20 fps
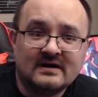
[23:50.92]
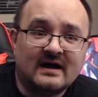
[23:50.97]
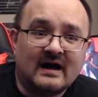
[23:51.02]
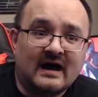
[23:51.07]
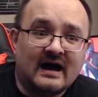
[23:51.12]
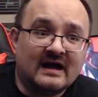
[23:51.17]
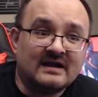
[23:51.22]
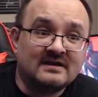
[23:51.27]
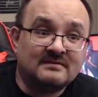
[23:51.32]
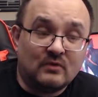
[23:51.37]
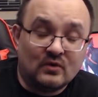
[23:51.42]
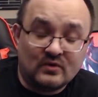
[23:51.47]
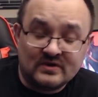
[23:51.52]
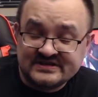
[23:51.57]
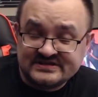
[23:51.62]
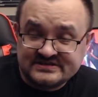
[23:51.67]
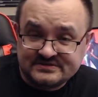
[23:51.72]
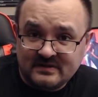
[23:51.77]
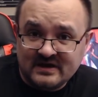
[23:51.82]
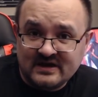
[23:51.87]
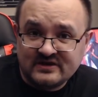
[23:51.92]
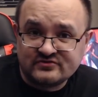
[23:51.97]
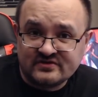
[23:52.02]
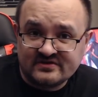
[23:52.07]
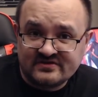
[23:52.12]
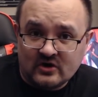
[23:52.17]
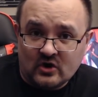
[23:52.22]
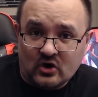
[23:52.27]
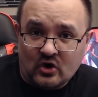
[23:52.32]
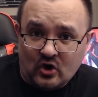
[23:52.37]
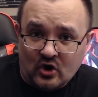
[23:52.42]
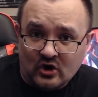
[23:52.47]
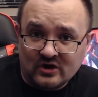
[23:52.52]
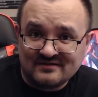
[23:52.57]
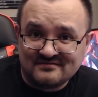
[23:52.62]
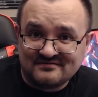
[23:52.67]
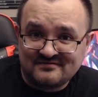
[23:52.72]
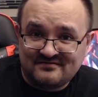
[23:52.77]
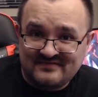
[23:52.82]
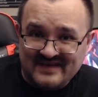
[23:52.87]
and more especially the Hall
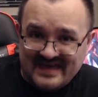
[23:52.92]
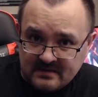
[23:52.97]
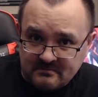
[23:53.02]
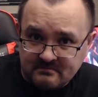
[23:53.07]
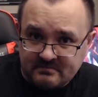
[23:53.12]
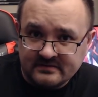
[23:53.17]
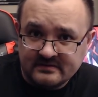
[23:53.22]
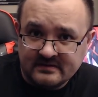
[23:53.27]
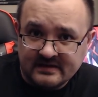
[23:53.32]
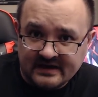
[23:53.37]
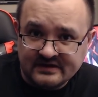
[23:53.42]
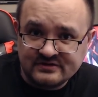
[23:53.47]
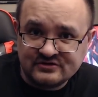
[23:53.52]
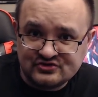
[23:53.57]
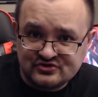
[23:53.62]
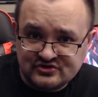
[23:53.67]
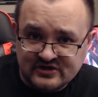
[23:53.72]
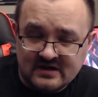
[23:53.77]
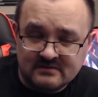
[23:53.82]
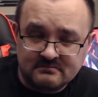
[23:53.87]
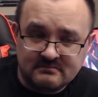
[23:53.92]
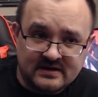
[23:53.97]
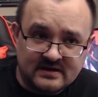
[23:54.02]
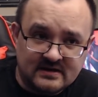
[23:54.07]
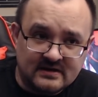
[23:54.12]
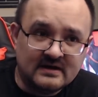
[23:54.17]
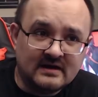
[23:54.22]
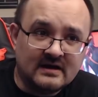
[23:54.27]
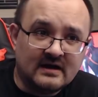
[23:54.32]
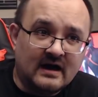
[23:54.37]
of Vape in Germany,